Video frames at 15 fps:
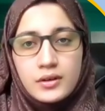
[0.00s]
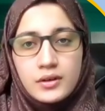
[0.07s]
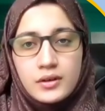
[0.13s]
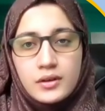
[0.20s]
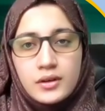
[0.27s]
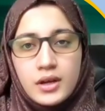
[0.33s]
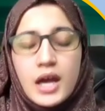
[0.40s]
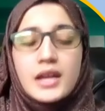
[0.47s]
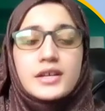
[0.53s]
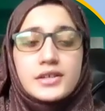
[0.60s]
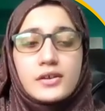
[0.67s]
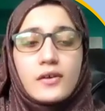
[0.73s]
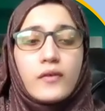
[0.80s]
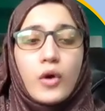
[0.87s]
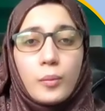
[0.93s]
And instead of
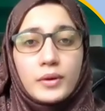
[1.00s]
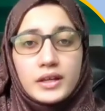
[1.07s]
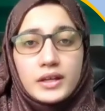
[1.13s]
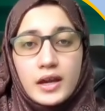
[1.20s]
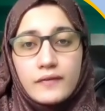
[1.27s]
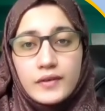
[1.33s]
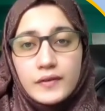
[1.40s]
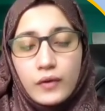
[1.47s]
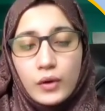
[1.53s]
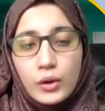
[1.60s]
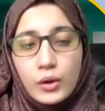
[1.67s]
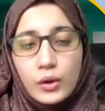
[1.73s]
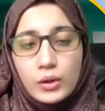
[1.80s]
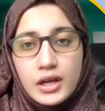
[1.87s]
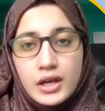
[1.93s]
opening every folder,
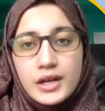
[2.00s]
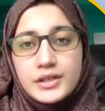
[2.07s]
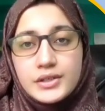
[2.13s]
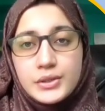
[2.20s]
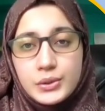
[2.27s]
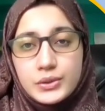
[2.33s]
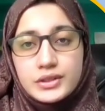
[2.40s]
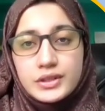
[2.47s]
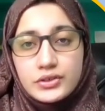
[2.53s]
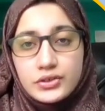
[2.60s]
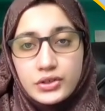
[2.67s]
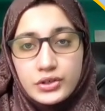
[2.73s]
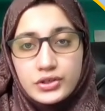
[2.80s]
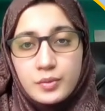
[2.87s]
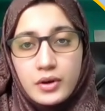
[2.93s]
use search
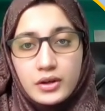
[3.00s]
box.